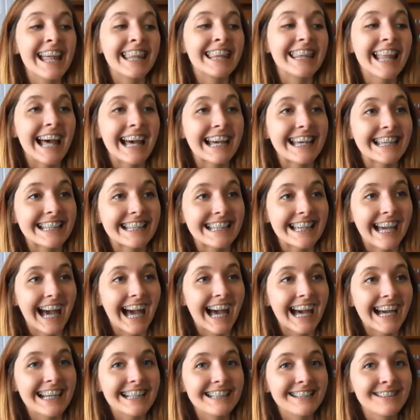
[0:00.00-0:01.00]
that
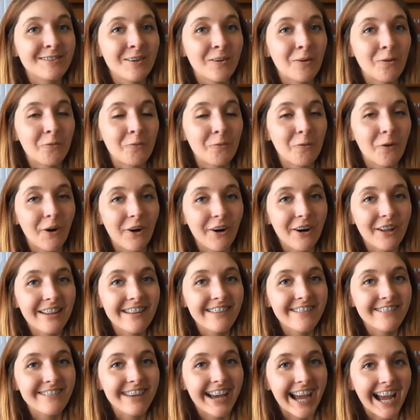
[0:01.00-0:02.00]
guy's a
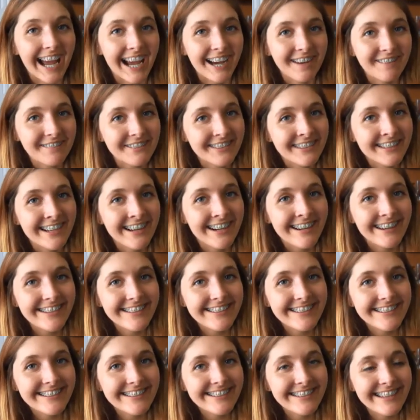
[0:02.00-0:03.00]
wall of
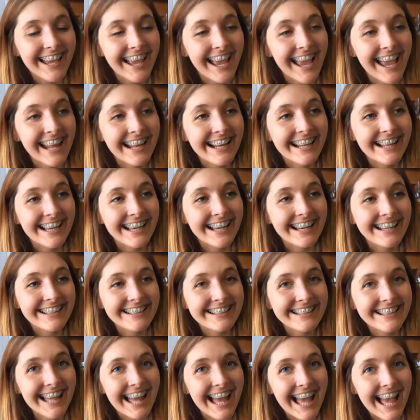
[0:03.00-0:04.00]
avatars, and it
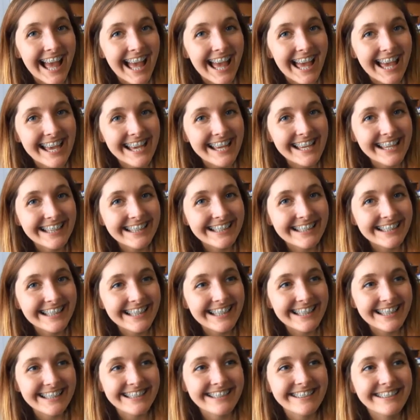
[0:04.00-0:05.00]
has
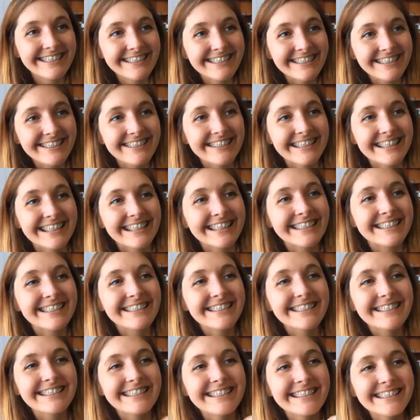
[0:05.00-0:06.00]
Aang, and he's doing
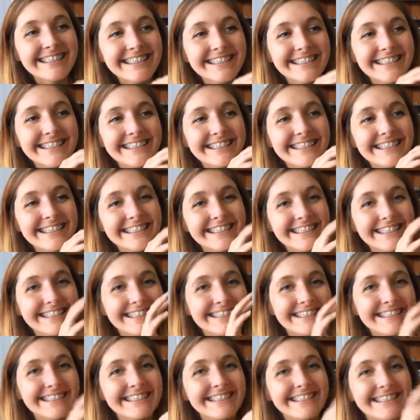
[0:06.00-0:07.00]
his...
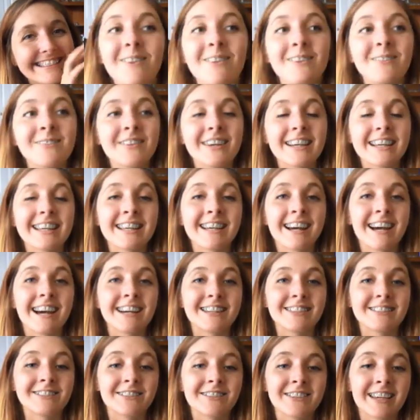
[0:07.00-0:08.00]
Oh my
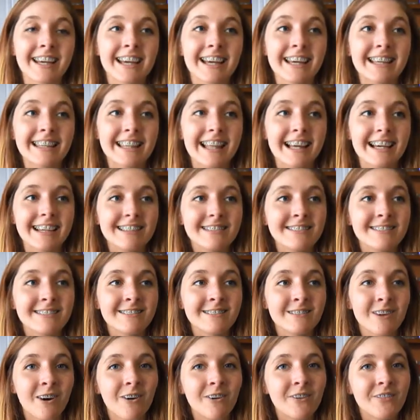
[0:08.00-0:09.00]
gosh, okay, that is
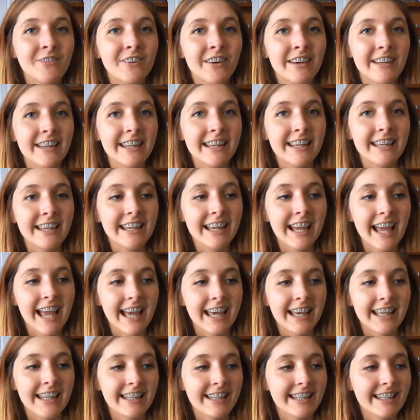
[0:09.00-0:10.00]
so funny,
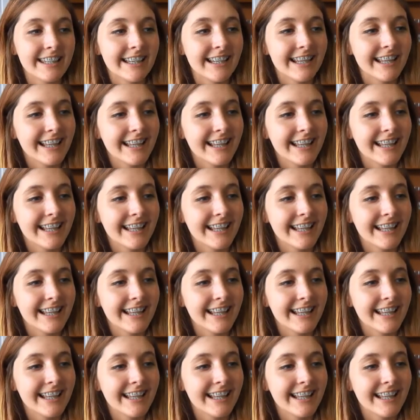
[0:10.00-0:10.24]
and